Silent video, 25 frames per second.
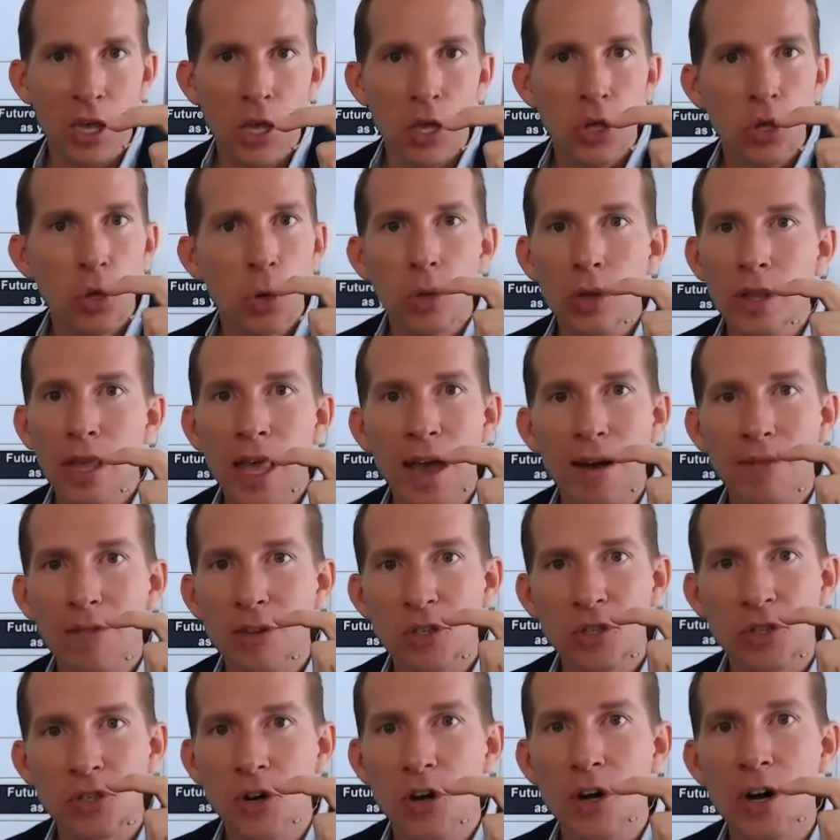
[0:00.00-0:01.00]
You only have a
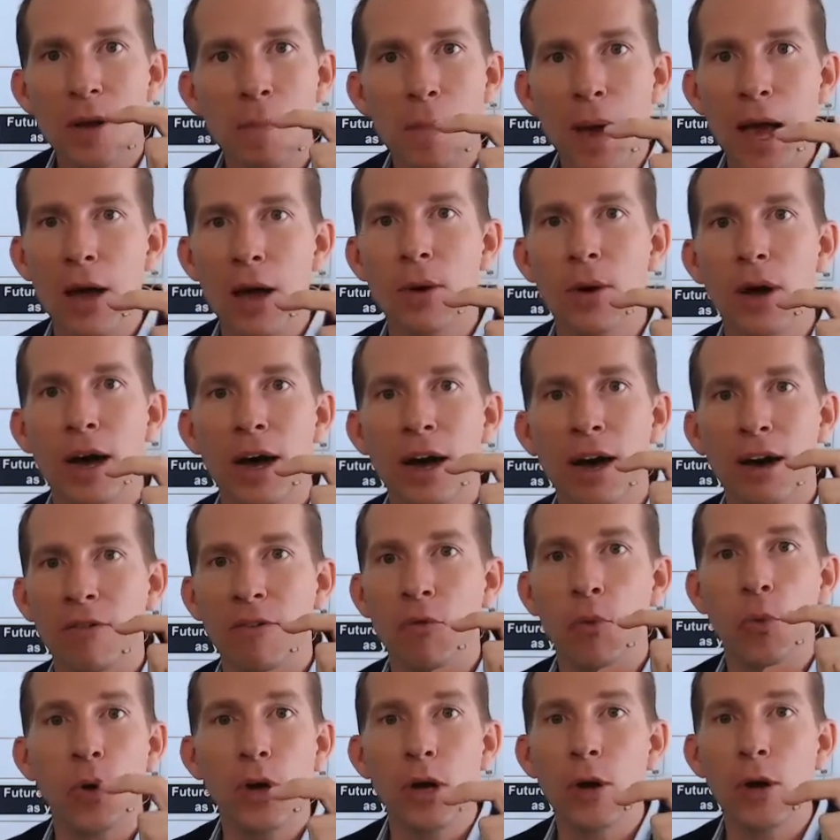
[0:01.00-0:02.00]
certain amount of
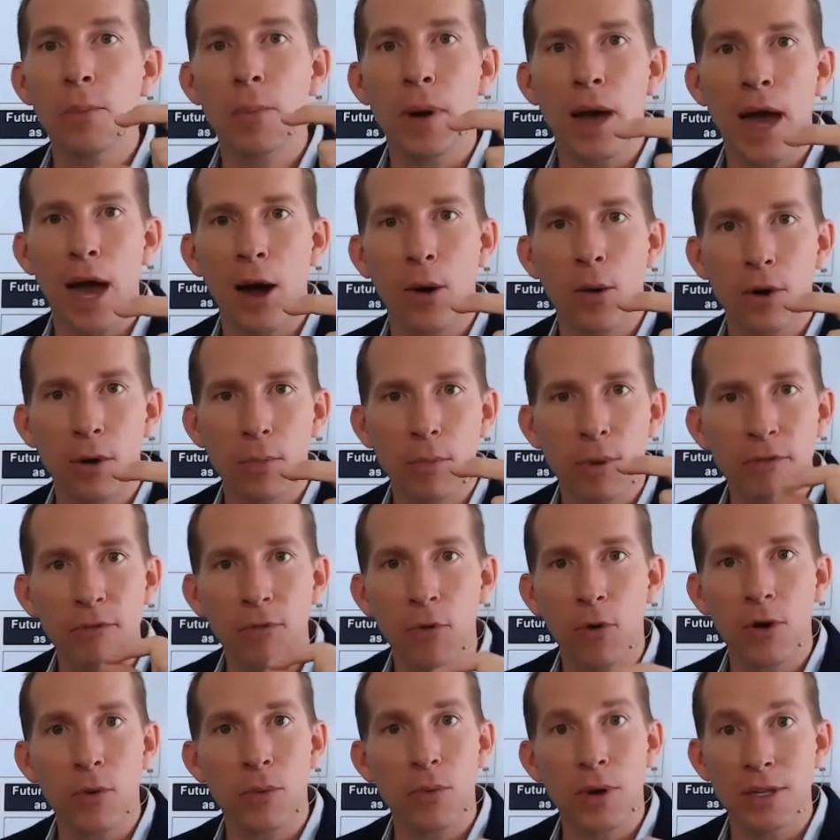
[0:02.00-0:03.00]
willpower
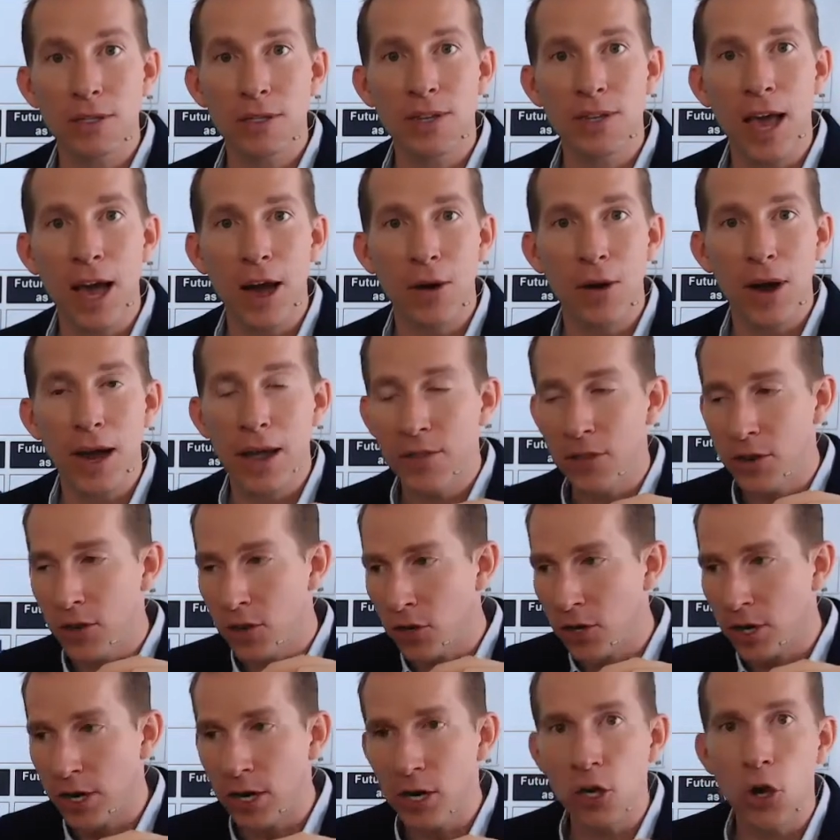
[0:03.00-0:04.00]
before it runs out, and then you're
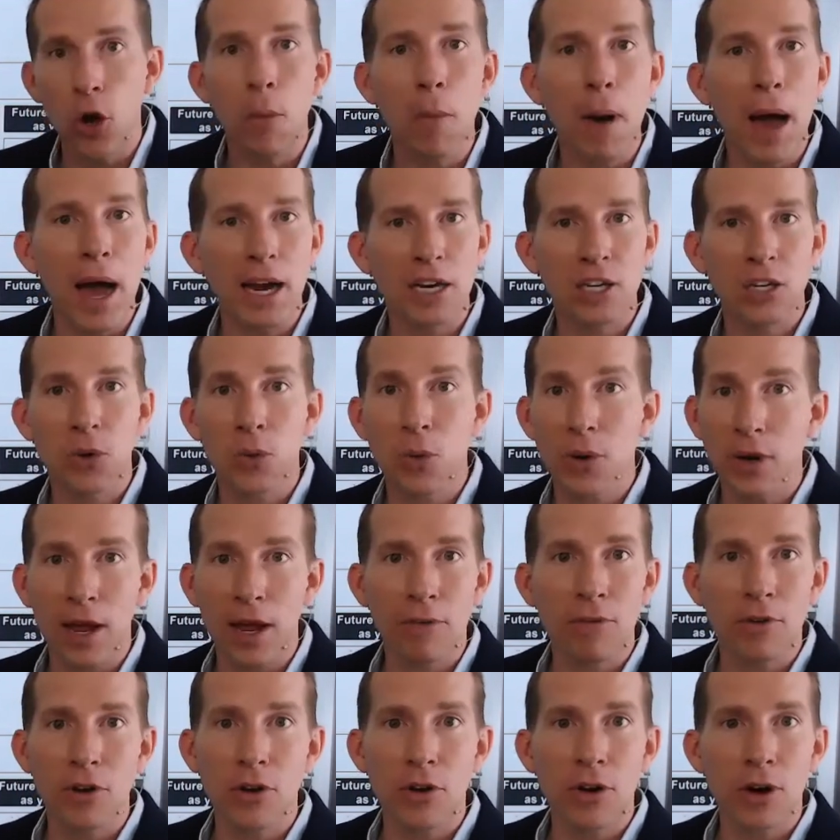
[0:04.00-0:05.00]
going to go back to
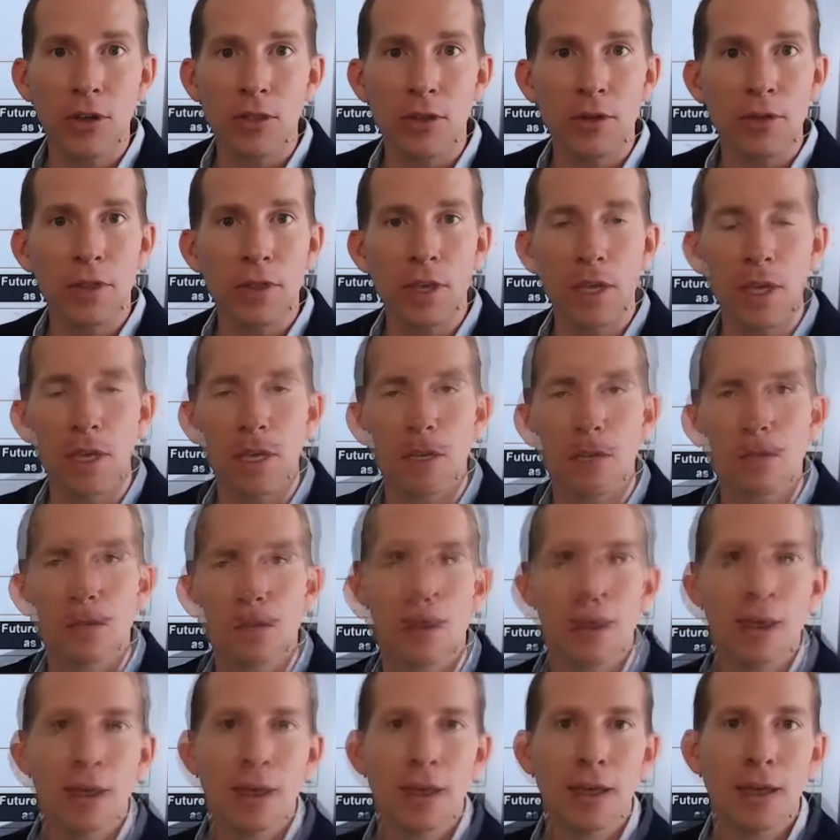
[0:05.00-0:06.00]
whatever your other thing is.
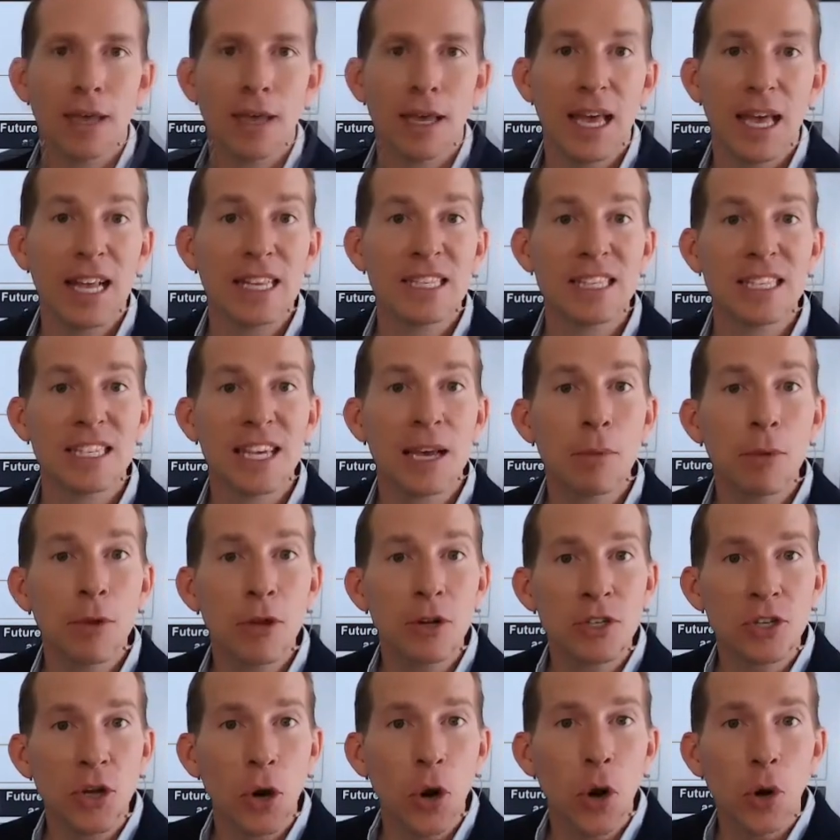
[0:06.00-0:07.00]
It's similar
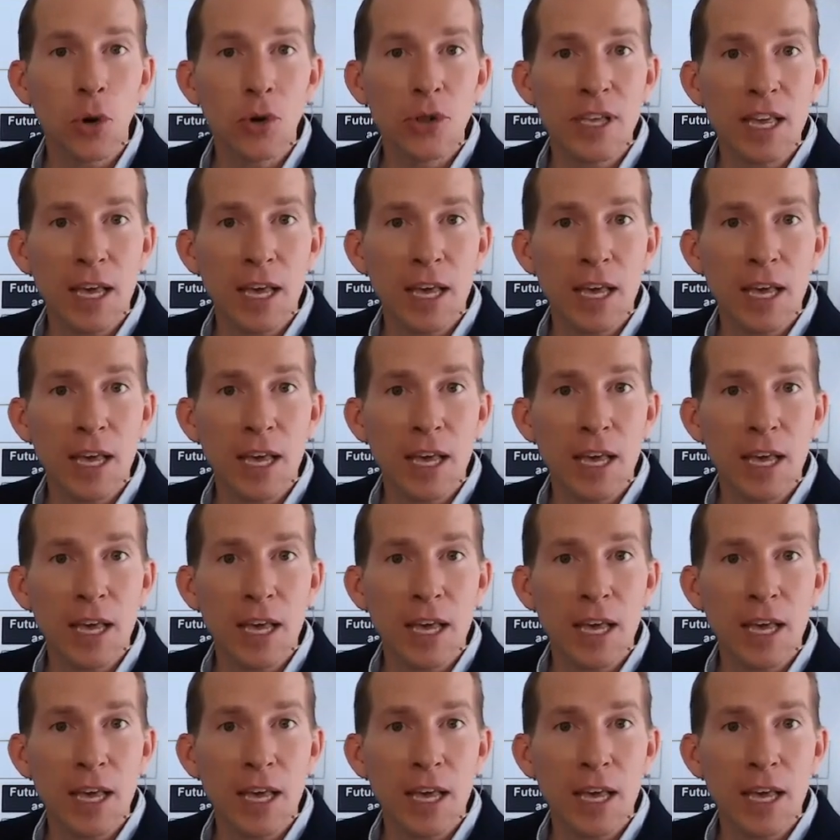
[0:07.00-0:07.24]
to holding a